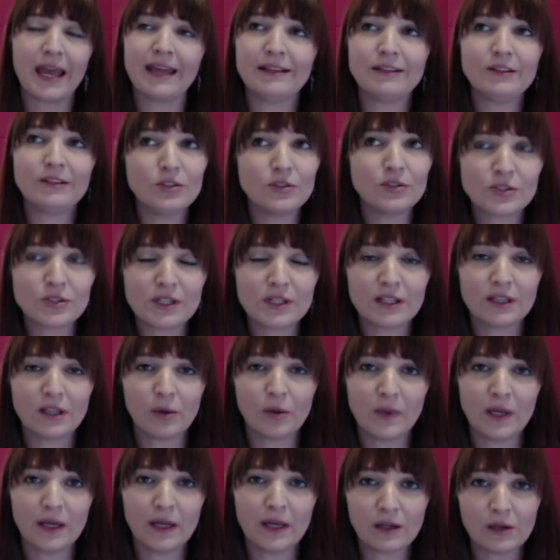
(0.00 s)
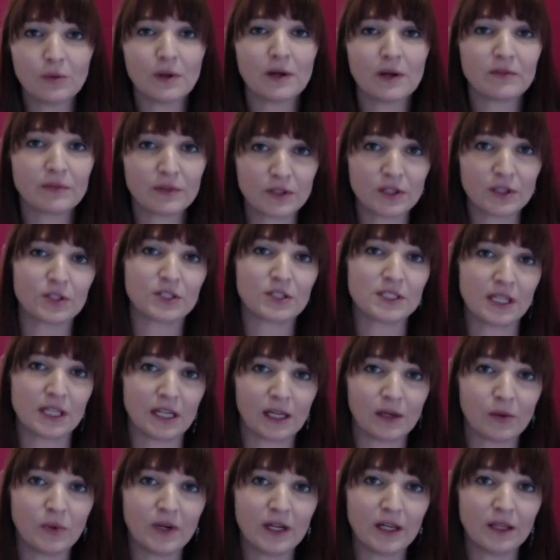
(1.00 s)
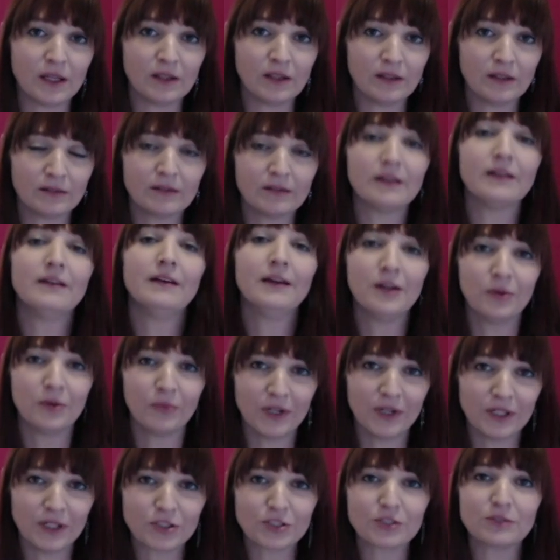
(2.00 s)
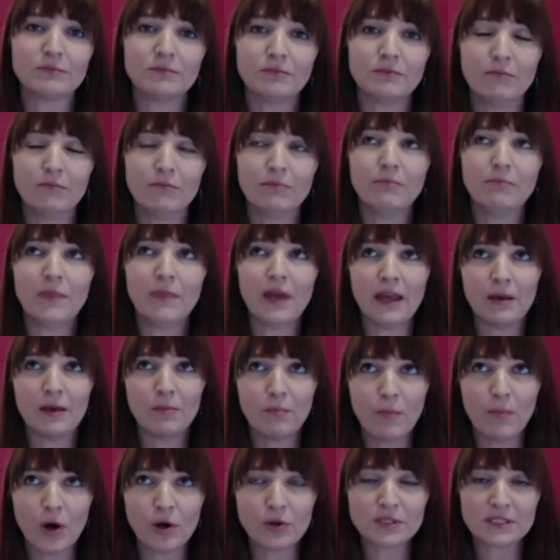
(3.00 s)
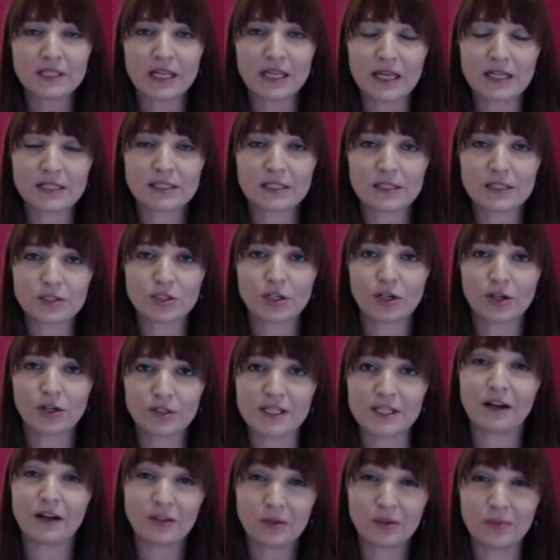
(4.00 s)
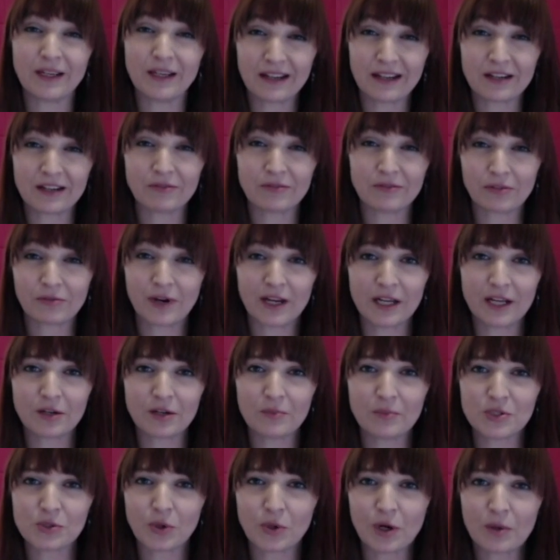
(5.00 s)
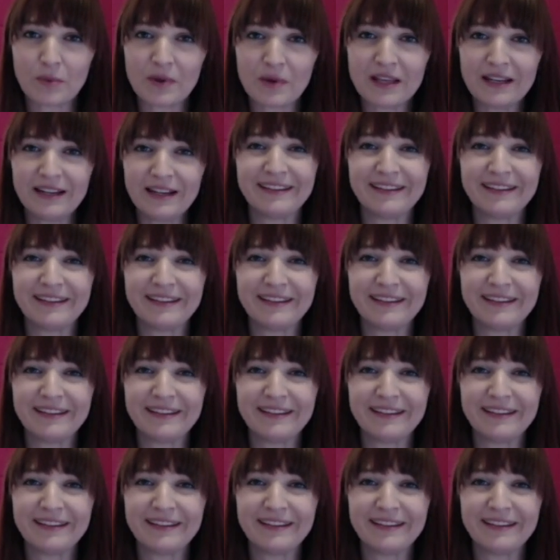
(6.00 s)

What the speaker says: and usually they'll pick whoever they're sitting with, which in most cases turns out to be kind of a random assortment.